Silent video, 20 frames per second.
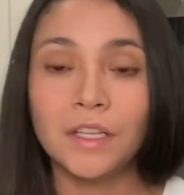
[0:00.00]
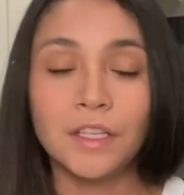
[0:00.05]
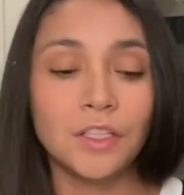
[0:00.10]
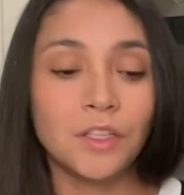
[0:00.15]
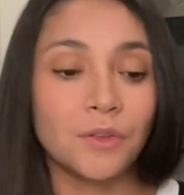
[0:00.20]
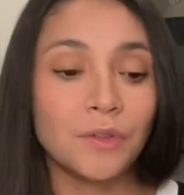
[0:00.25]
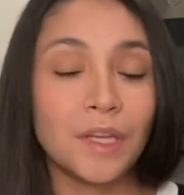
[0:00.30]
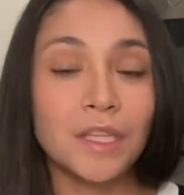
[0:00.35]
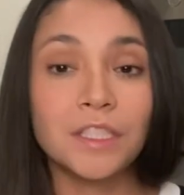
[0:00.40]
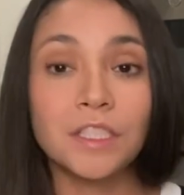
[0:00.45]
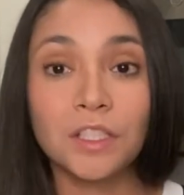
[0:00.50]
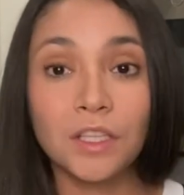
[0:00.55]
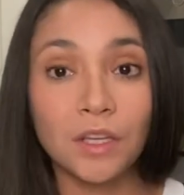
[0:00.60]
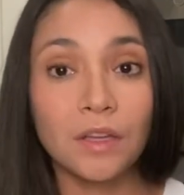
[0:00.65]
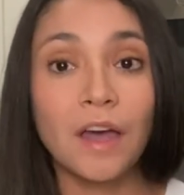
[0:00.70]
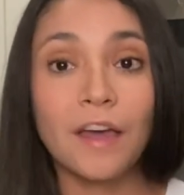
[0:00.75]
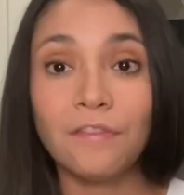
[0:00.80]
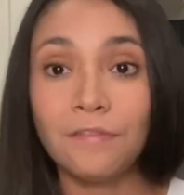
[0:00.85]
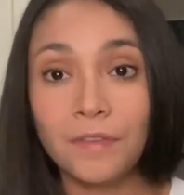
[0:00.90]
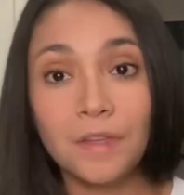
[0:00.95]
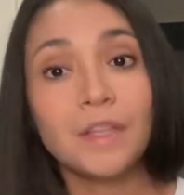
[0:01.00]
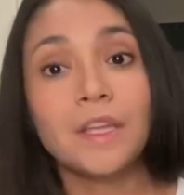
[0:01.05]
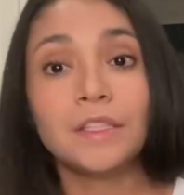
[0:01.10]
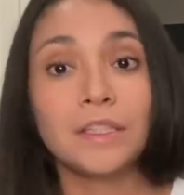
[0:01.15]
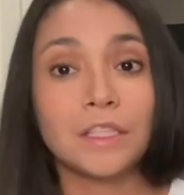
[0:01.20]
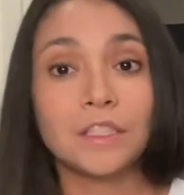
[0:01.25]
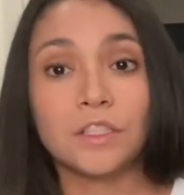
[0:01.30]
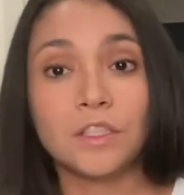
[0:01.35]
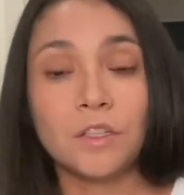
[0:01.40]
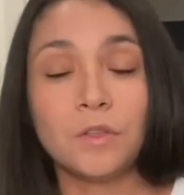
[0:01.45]
you know, that's that's a, I feel like
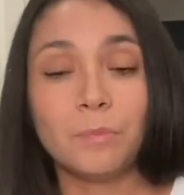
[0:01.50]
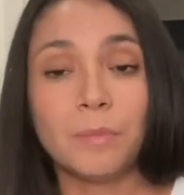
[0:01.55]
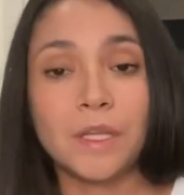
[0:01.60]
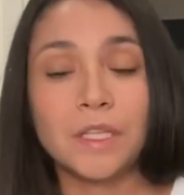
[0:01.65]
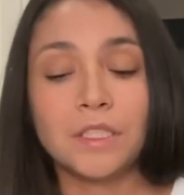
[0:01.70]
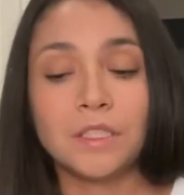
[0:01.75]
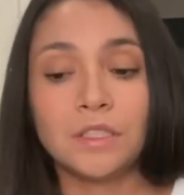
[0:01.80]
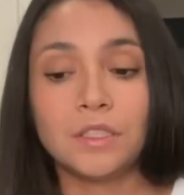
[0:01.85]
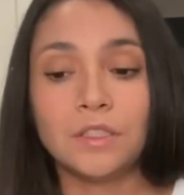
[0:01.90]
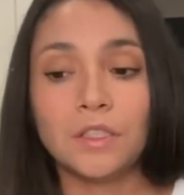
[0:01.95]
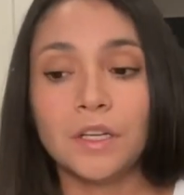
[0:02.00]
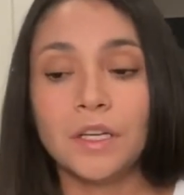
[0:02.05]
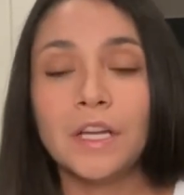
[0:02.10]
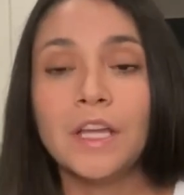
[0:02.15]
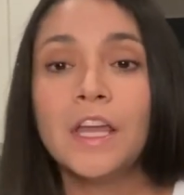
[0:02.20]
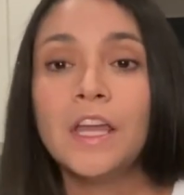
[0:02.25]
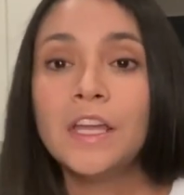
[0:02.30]
that's a good place to start.